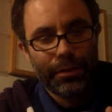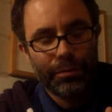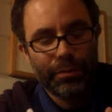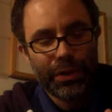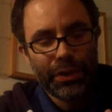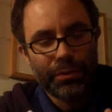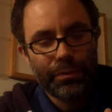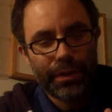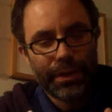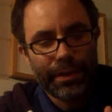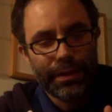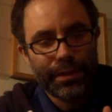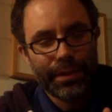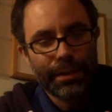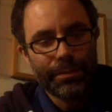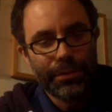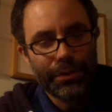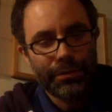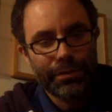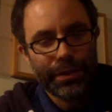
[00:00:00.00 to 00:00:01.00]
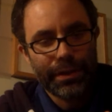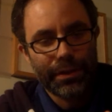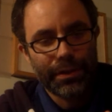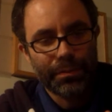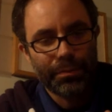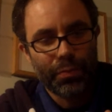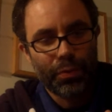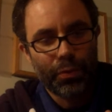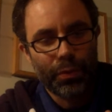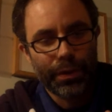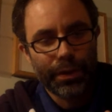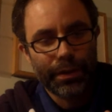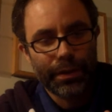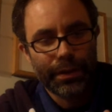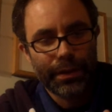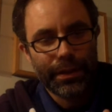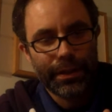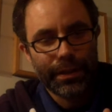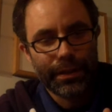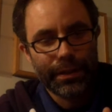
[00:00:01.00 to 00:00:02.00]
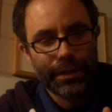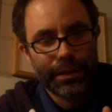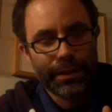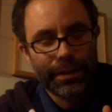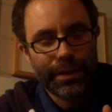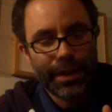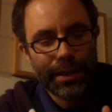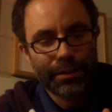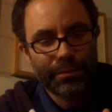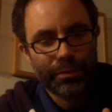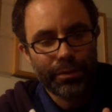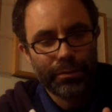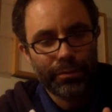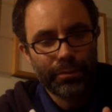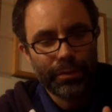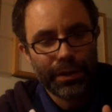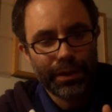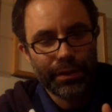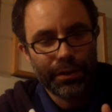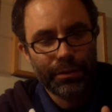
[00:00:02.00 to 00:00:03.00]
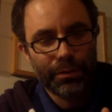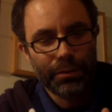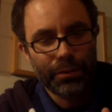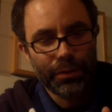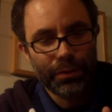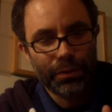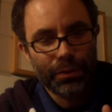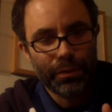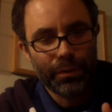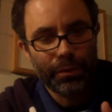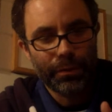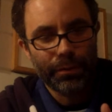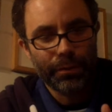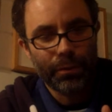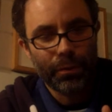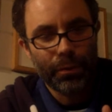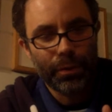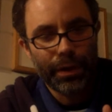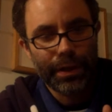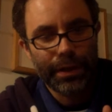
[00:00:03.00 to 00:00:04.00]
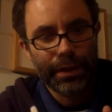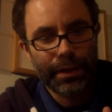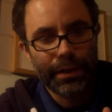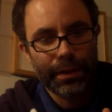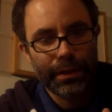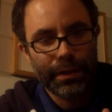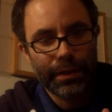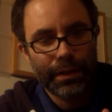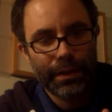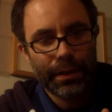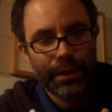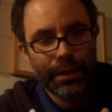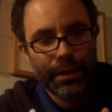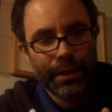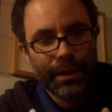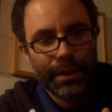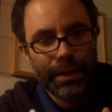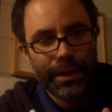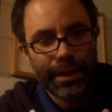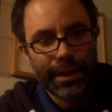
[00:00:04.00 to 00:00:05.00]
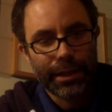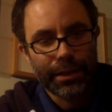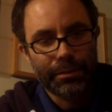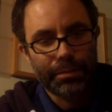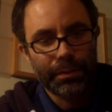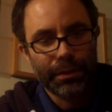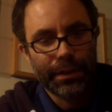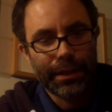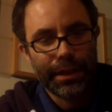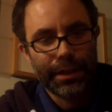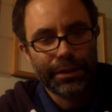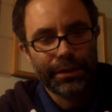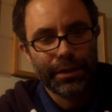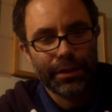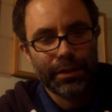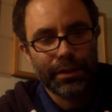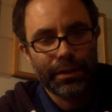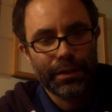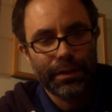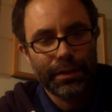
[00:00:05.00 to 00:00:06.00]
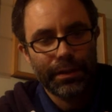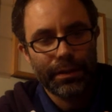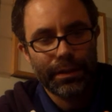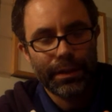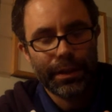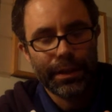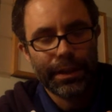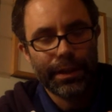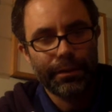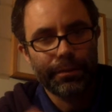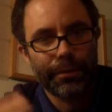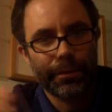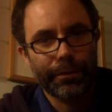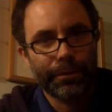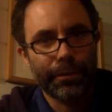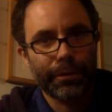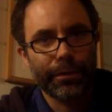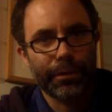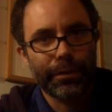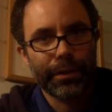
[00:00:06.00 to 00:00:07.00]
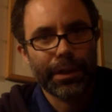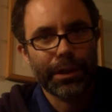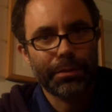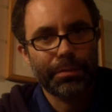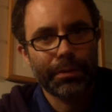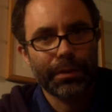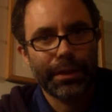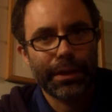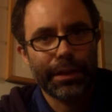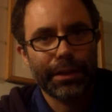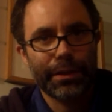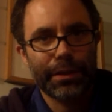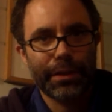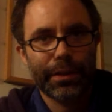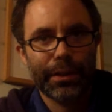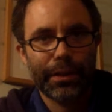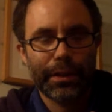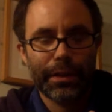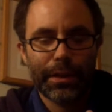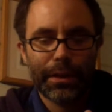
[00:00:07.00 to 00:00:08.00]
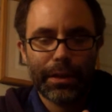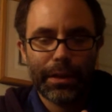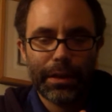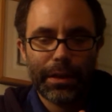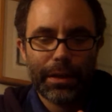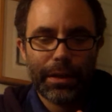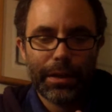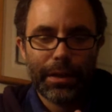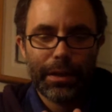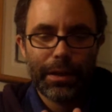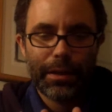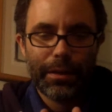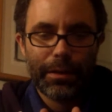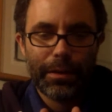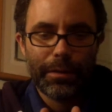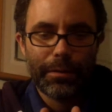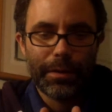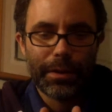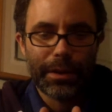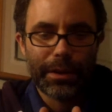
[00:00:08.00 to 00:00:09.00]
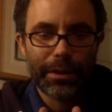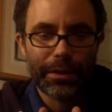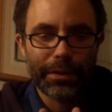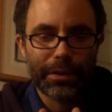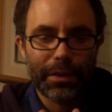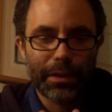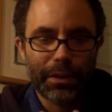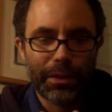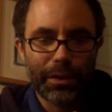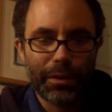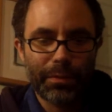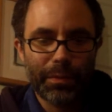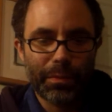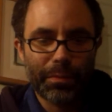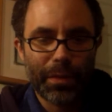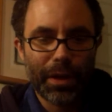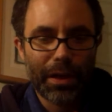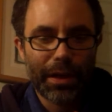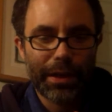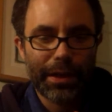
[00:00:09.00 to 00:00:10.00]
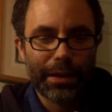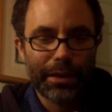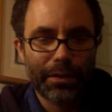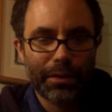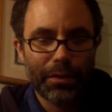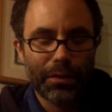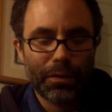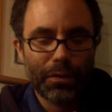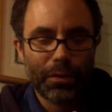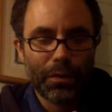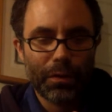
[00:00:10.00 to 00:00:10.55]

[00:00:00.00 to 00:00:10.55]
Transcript: the reason why the symmetry is important is that's what we use to avoid explanation, the need for further explanation, because the human mind